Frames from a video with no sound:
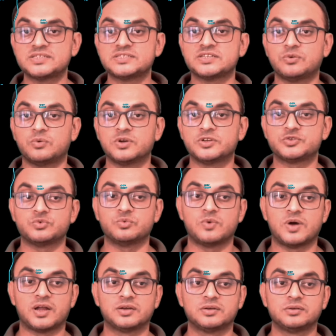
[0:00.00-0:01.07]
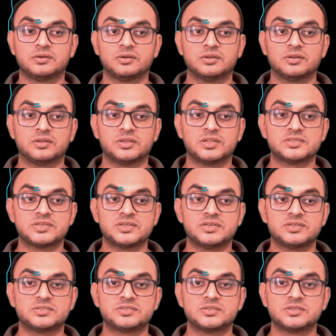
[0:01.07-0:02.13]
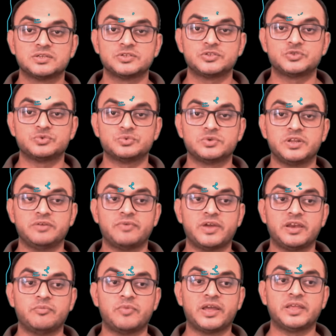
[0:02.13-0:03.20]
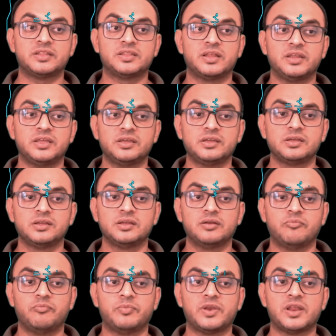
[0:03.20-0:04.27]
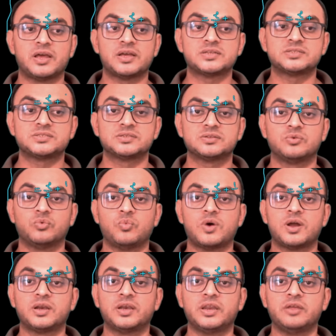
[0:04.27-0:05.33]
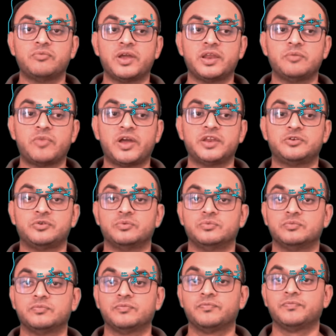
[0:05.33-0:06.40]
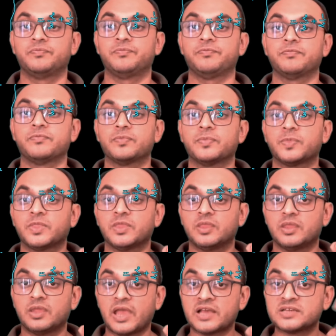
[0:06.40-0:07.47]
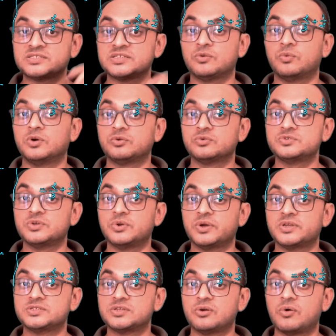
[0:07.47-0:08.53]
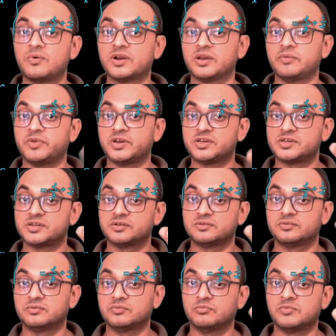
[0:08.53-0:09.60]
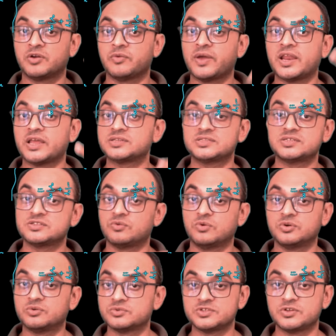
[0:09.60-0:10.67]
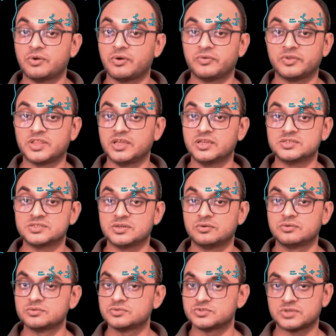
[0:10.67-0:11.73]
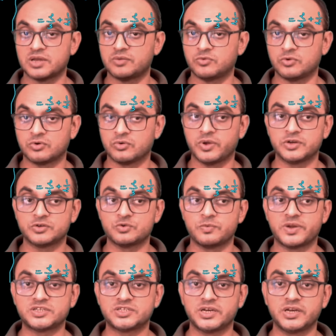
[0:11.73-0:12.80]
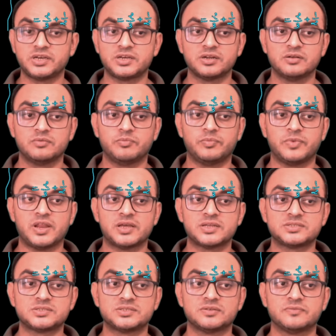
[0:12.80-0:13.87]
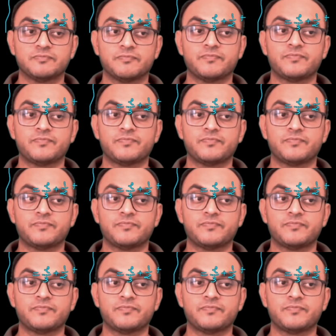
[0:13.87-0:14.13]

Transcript: is equal to 1, this is 2 divided by 3 plus 1 divided by 2. X equal to 0 is the lower limit, but when x is equal to 0 everything is 0, so I am not going to mention it, plus